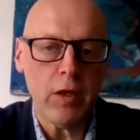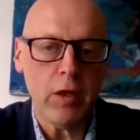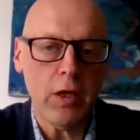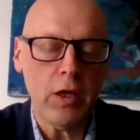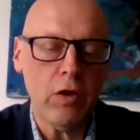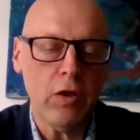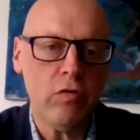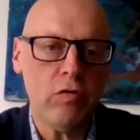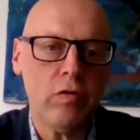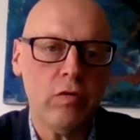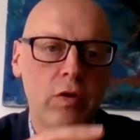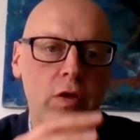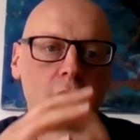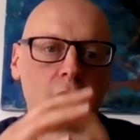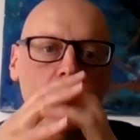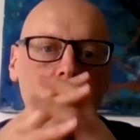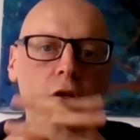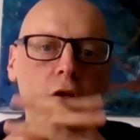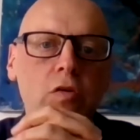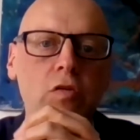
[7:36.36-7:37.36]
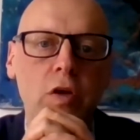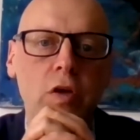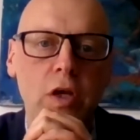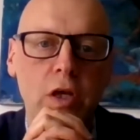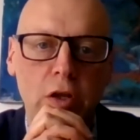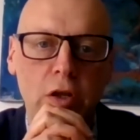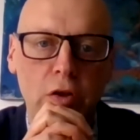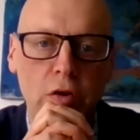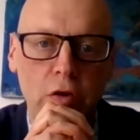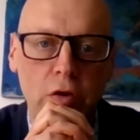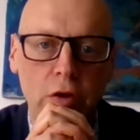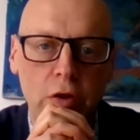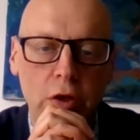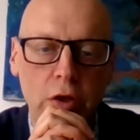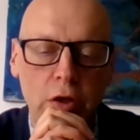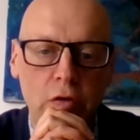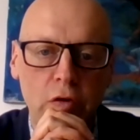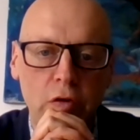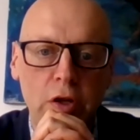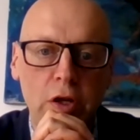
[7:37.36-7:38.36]
is in
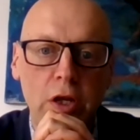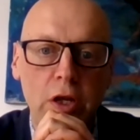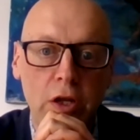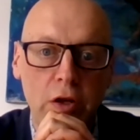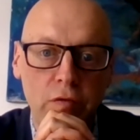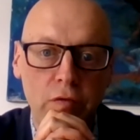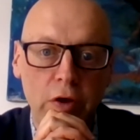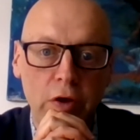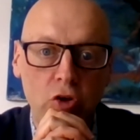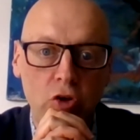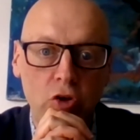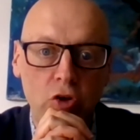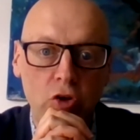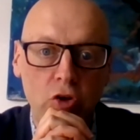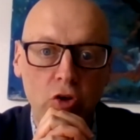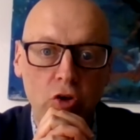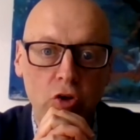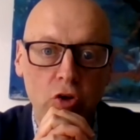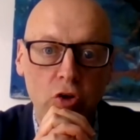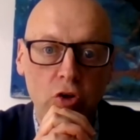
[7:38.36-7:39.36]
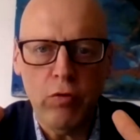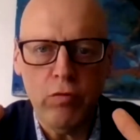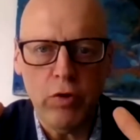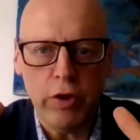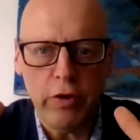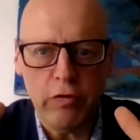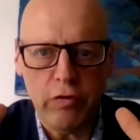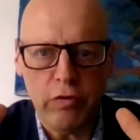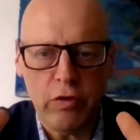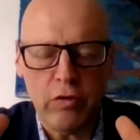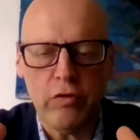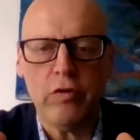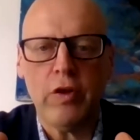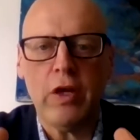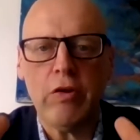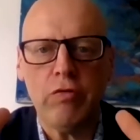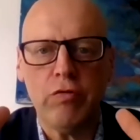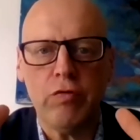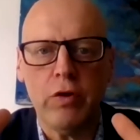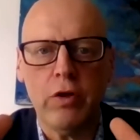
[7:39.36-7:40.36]
innovation. When you've got a
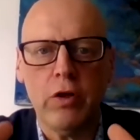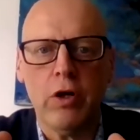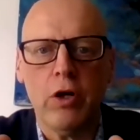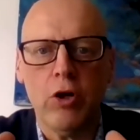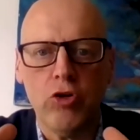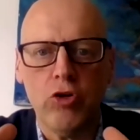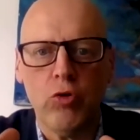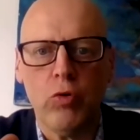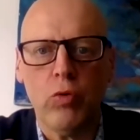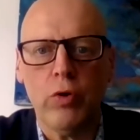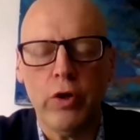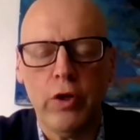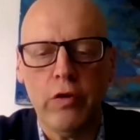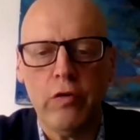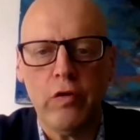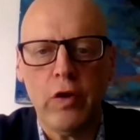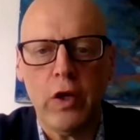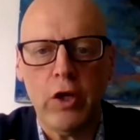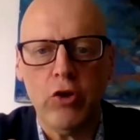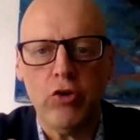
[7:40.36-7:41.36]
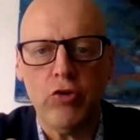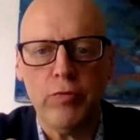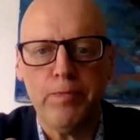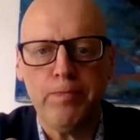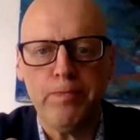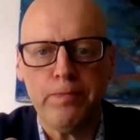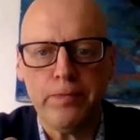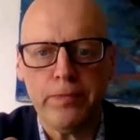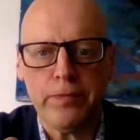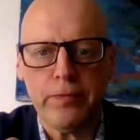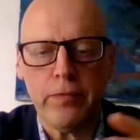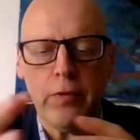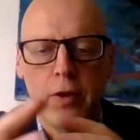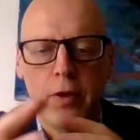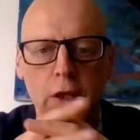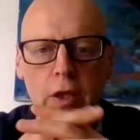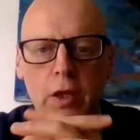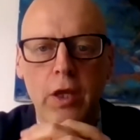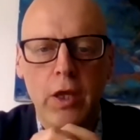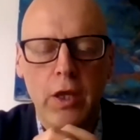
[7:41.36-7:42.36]
successful large organization
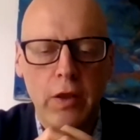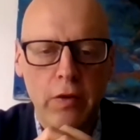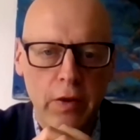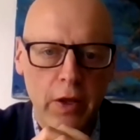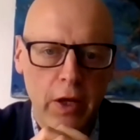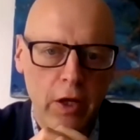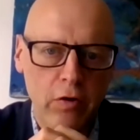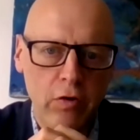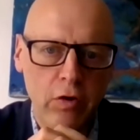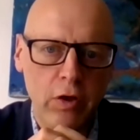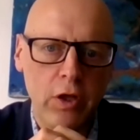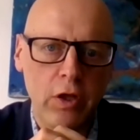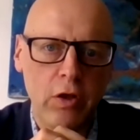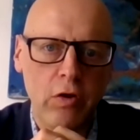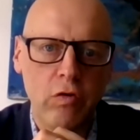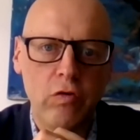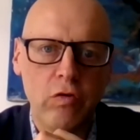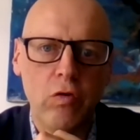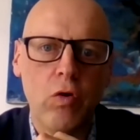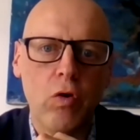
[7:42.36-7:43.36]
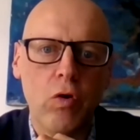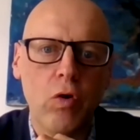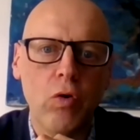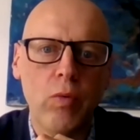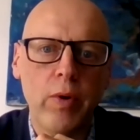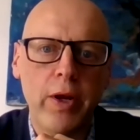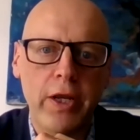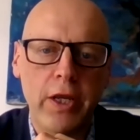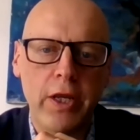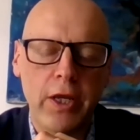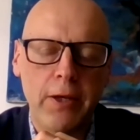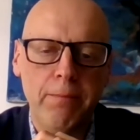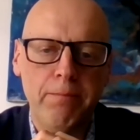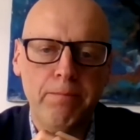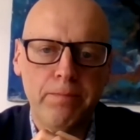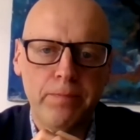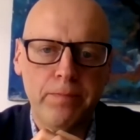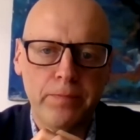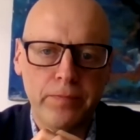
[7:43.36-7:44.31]
that is already